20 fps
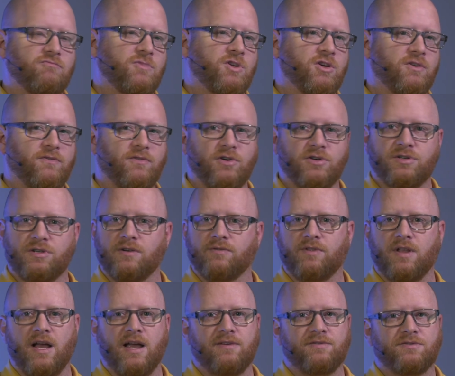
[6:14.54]
your version
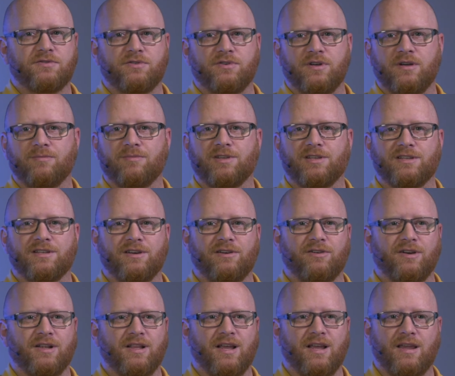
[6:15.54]
of live stream
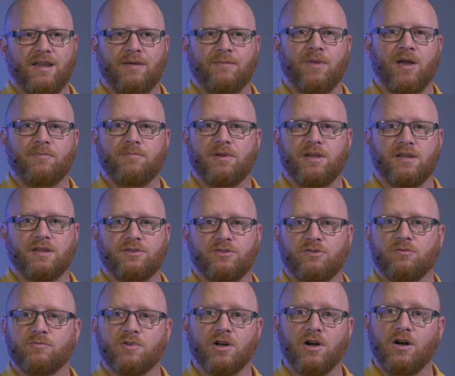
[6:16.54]
considering like it might be a
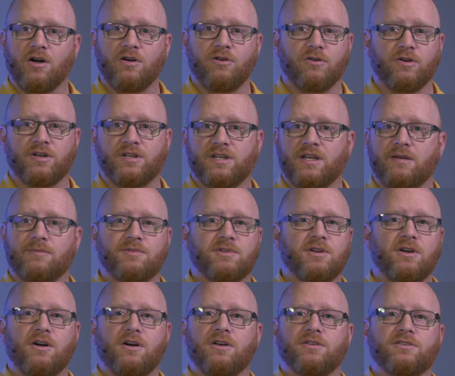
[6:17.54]
Zoom call or Teams
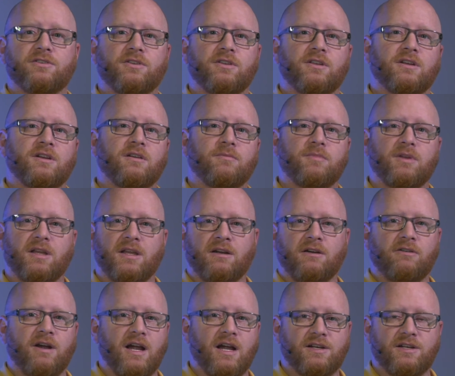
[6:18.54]
call so there can be
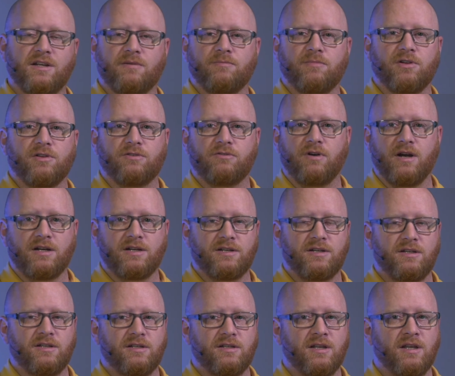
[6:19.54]
interaction in both
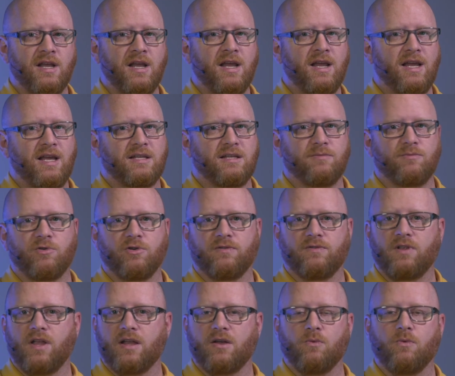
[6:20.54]
directions? Is it more of
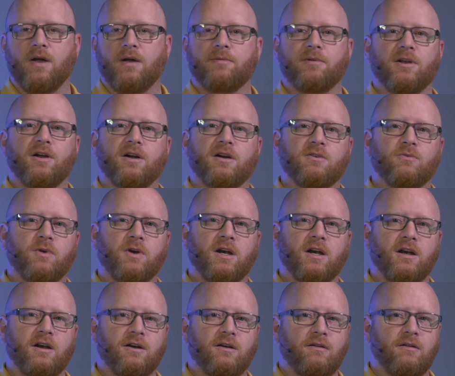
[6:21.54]
like a webinar
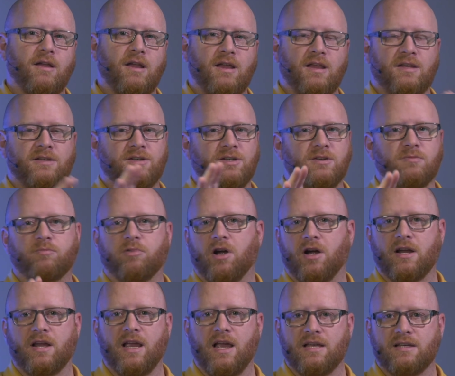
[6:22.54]
where it's just
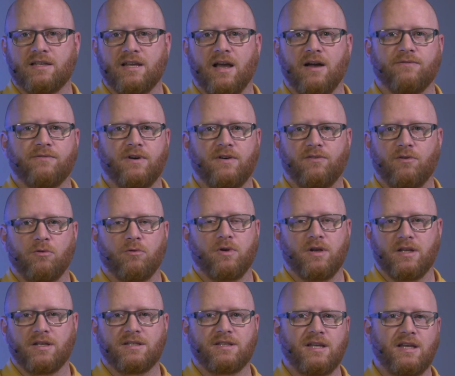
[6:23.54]
broadcast out for
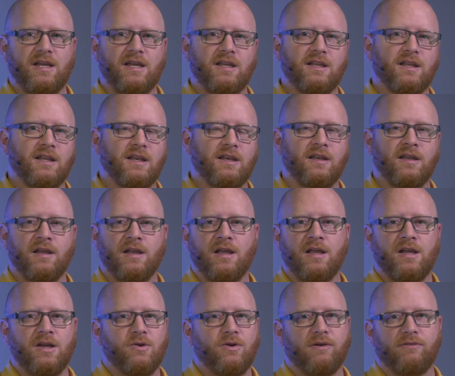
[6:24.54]
everyone to see and then
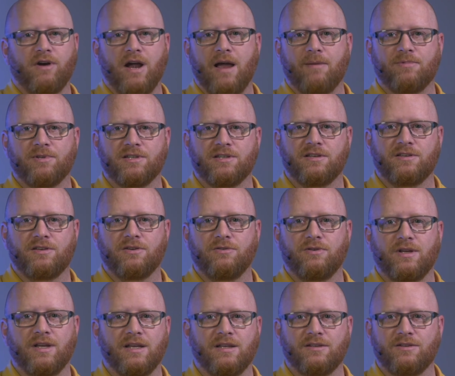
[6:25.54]
whoever happens to
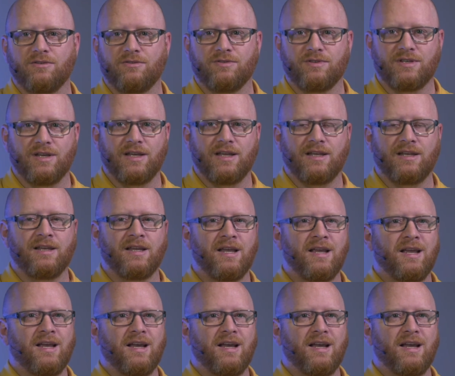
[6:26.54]
tune in, tunes in?